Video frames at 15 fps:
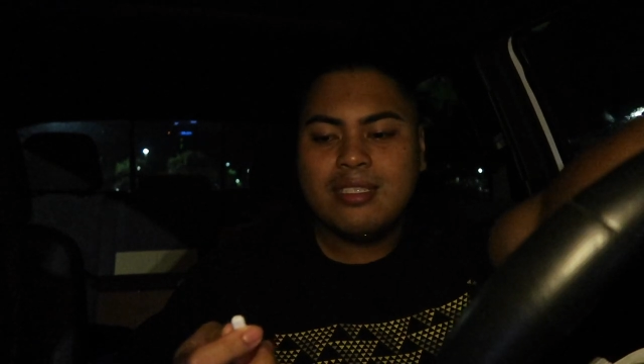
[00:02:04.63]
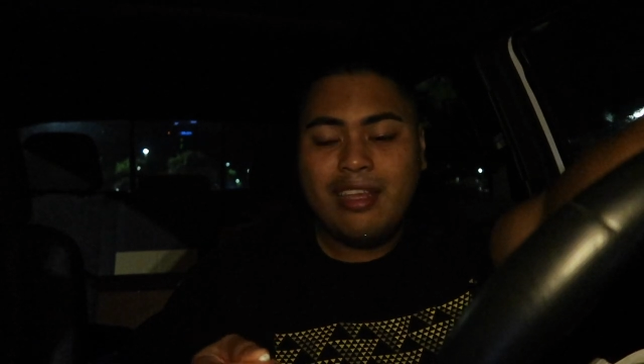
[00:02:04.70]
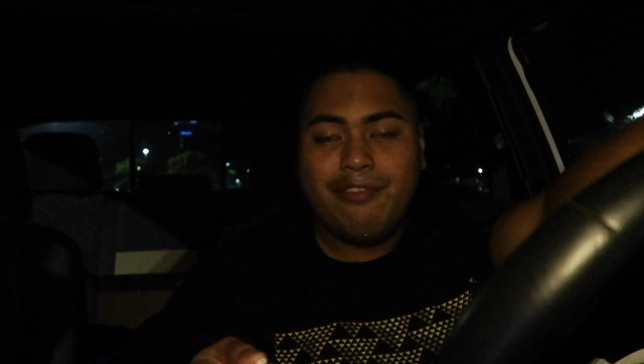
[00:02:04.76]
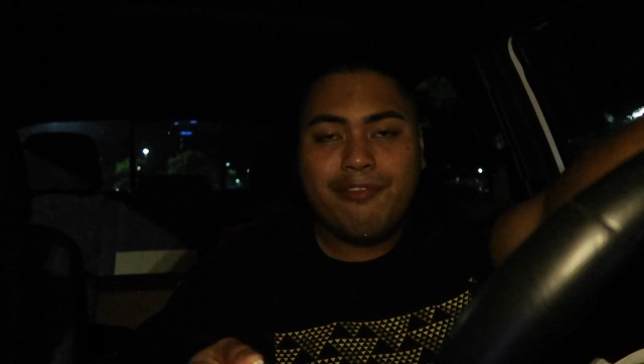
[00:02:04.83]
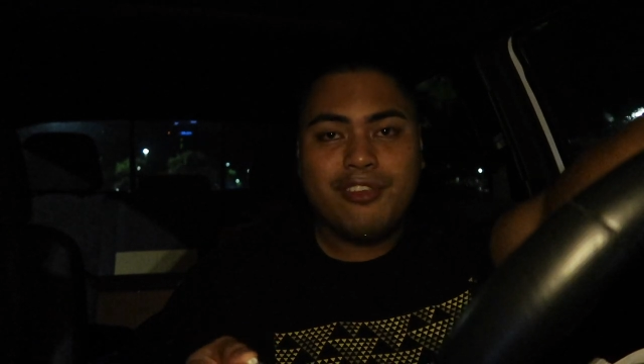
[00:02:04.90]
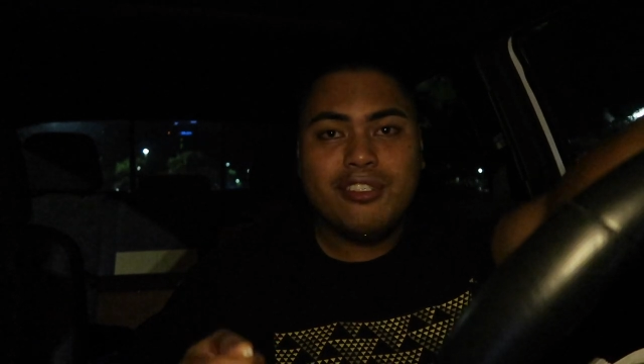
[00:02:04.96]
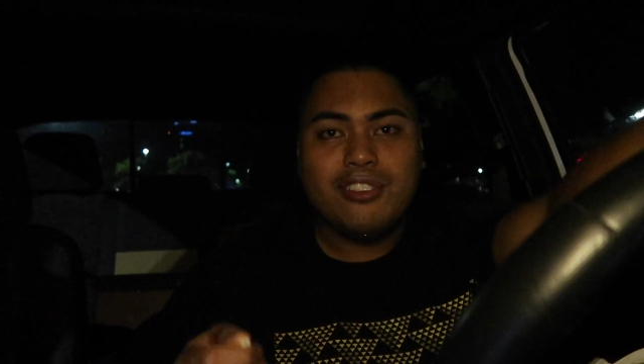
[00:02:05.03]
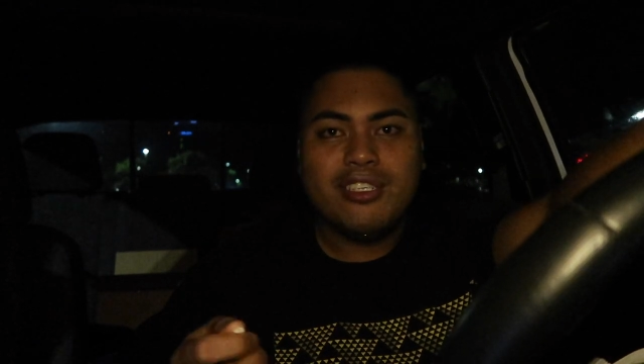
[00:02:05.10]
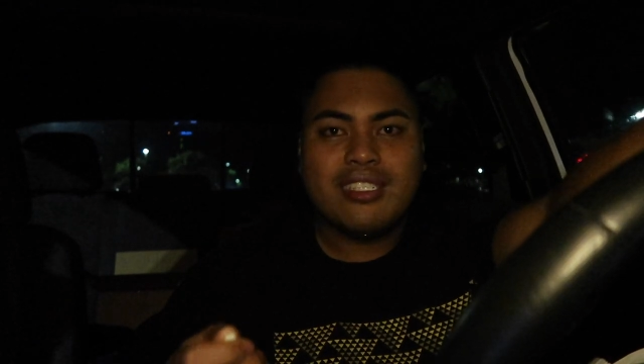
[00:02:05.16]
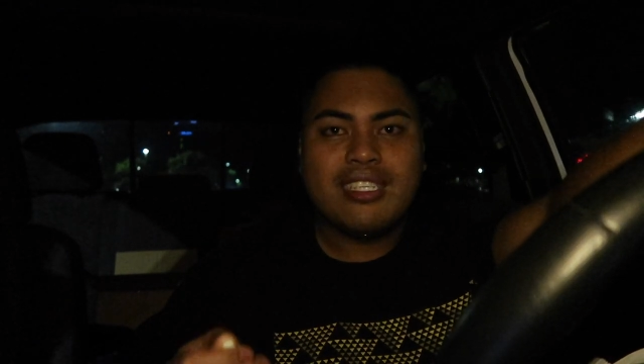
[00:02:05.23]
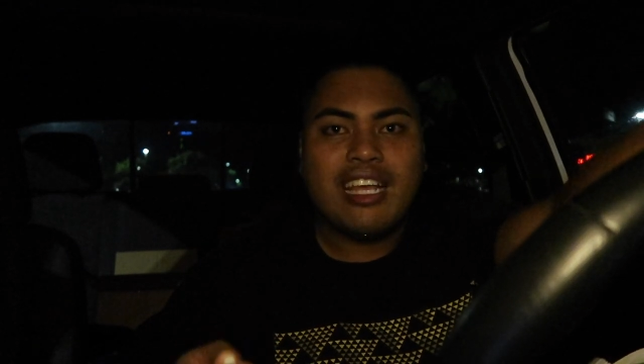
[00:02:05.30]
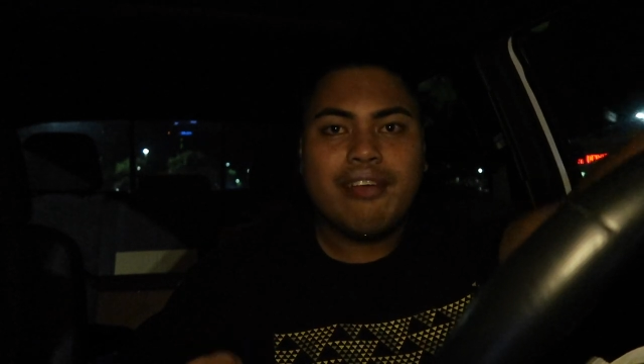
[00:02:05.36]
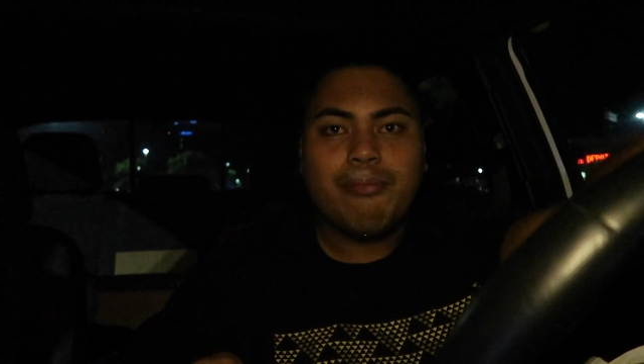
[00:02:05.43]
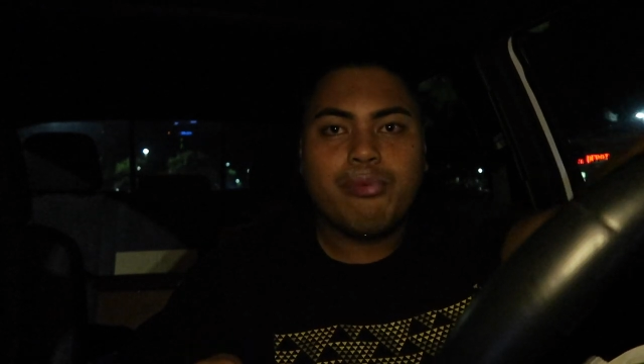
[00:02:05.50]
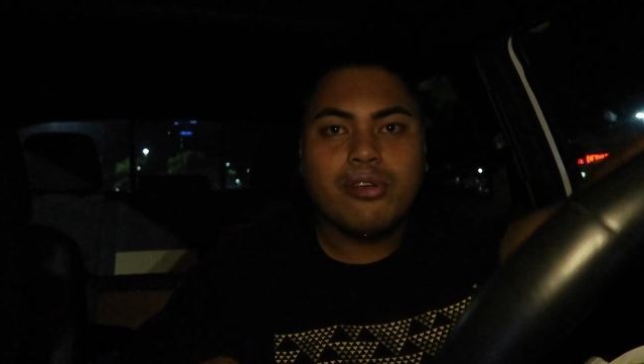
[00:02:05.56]
if you just
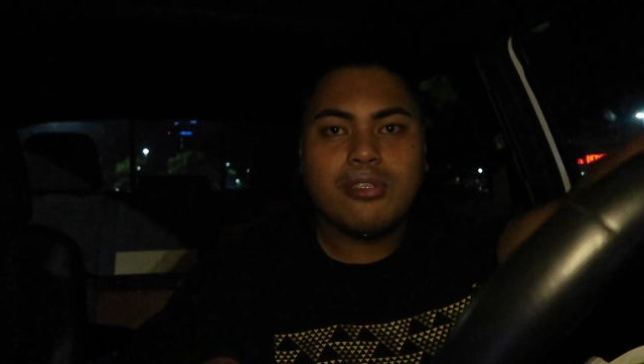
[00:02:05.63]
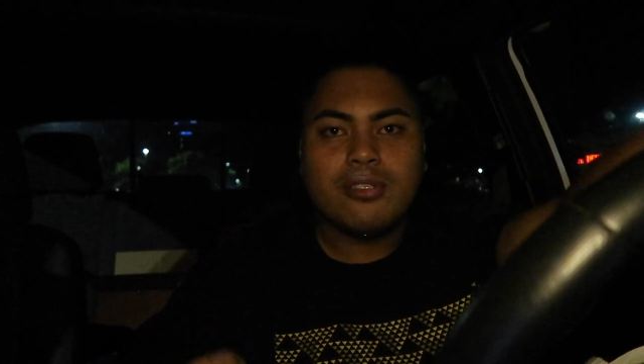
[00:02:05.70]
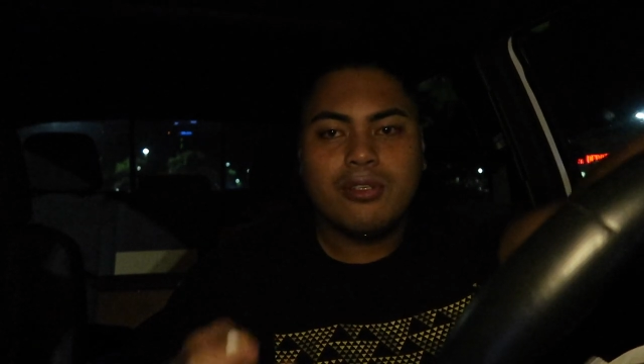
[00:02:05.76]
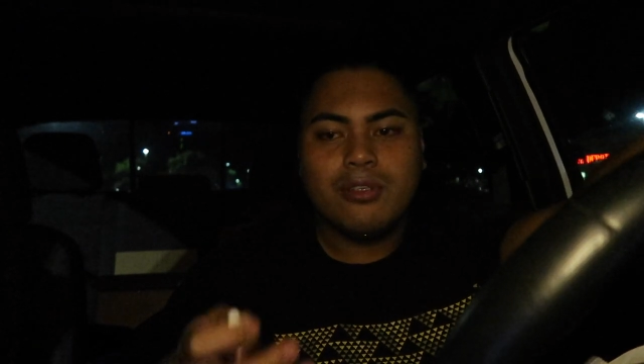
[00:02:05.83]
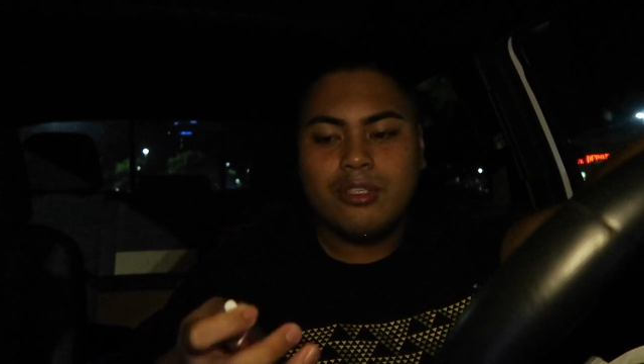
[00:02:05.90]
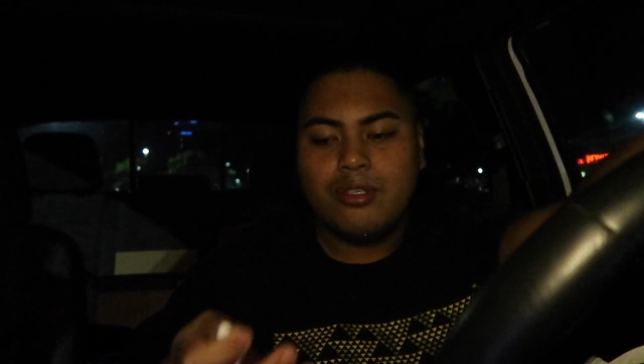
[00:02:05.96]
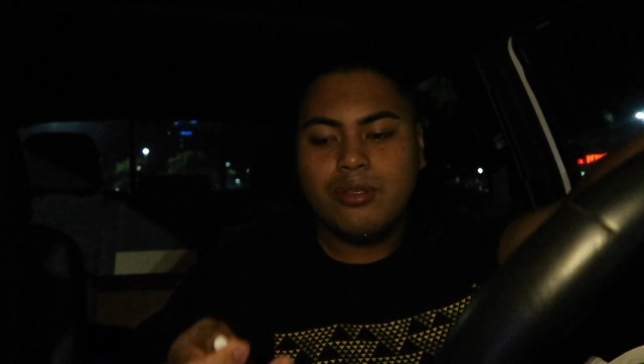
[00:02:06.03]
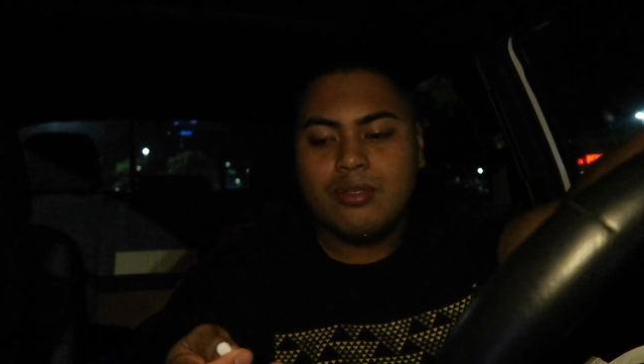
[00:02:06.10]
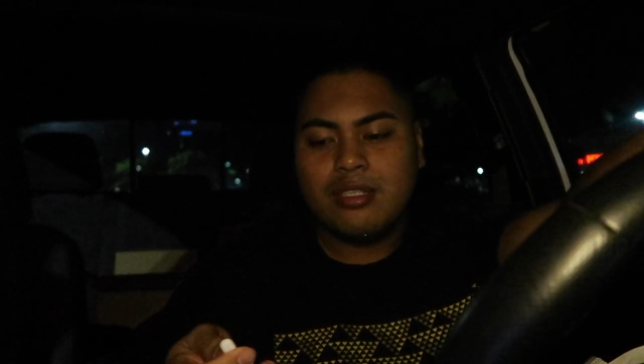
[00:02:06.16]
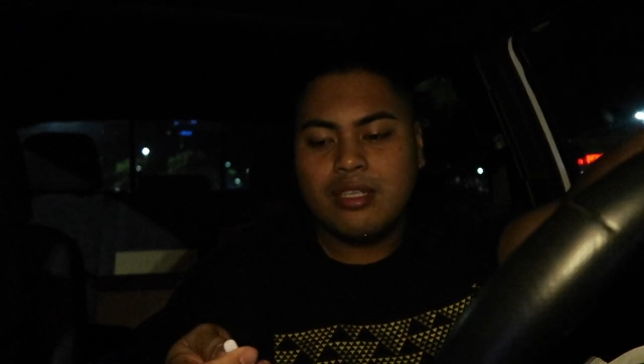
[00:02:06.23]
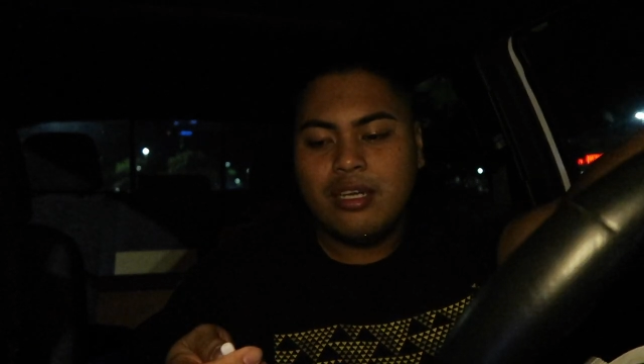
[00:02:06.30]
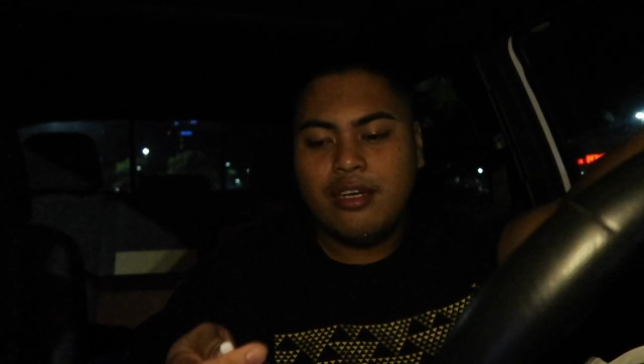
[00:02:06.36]
have personal use